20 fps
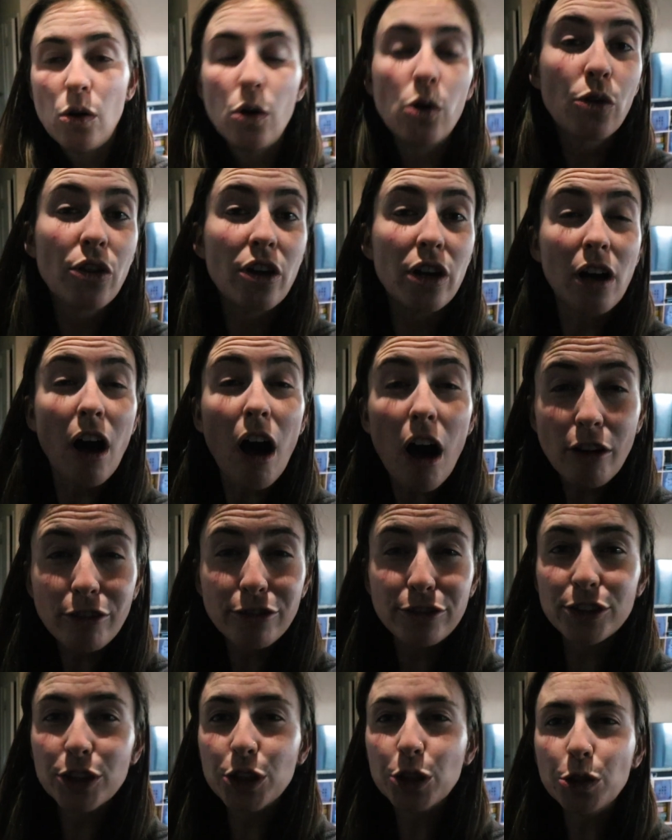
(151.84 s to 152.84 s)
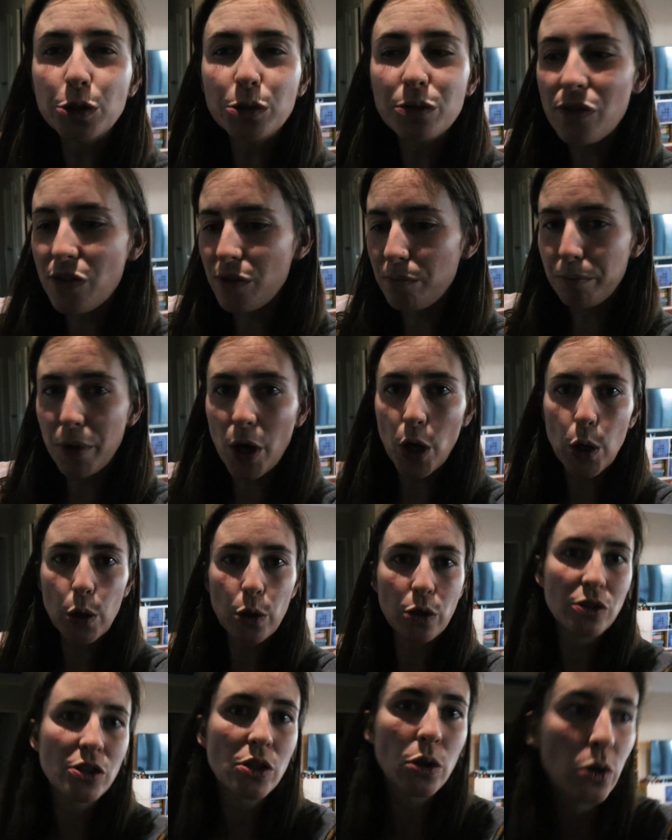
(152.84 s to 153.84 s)
all the offal, the
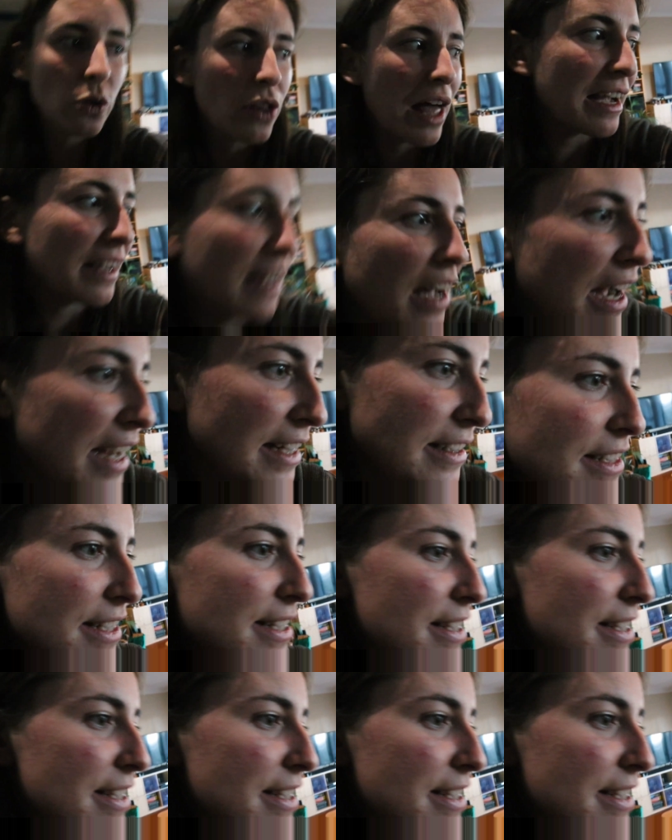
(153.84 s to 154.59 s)
bones, all that kind of